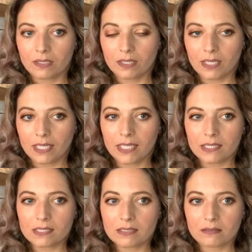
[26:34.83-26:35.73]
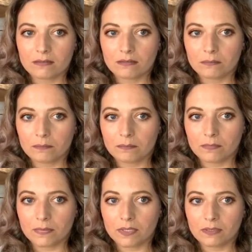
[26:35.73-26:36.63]
It's
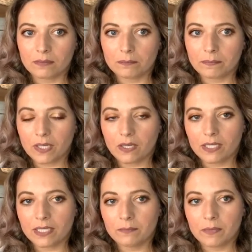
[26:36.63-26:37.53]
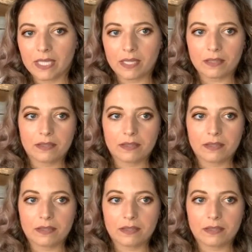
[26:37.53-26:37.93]
partly with